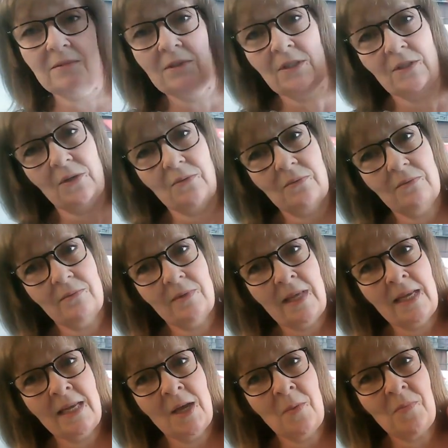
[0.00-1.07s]
you know,
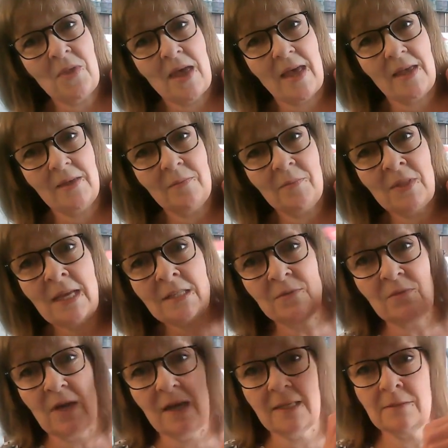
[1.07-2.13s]
they come there. That's
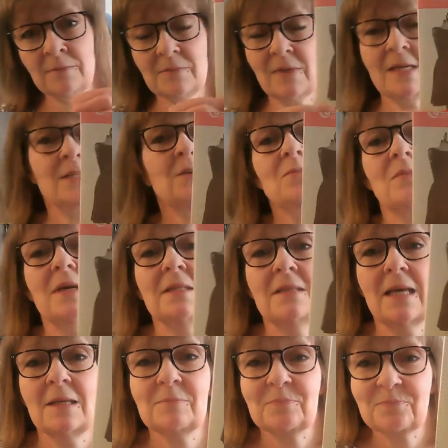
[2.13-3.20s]
fine, I don't mind
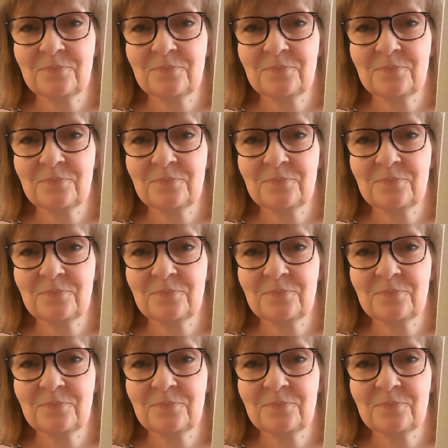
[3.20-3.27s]
that.